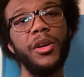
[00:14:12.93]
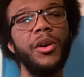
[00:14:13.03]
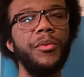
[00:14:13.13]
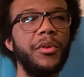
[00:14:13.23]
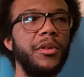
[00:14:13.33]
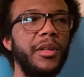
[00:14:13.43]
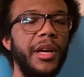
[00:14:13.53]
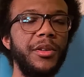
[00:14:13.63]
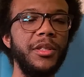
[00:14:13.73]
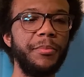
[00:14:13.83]
Or now
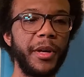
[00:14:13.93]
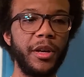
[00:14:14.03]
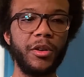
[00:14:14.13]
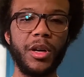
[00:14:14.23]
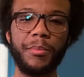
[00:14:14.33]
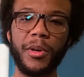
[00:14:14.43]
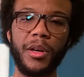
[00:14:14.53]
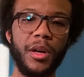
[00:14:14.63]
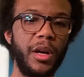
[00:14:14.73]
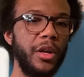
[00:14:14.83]
he's picking her up
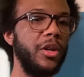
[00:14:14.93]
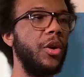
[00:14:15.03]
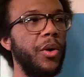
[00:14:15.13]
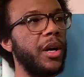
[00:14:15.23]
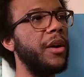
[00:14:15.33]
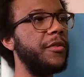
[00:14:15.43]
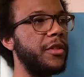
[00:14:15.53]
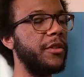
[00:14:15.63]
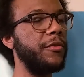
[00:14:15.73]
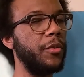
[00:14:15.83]
and going off into
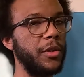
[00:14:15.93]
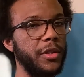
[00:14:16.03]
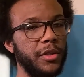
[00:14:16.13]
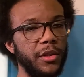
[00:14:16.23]
the forest.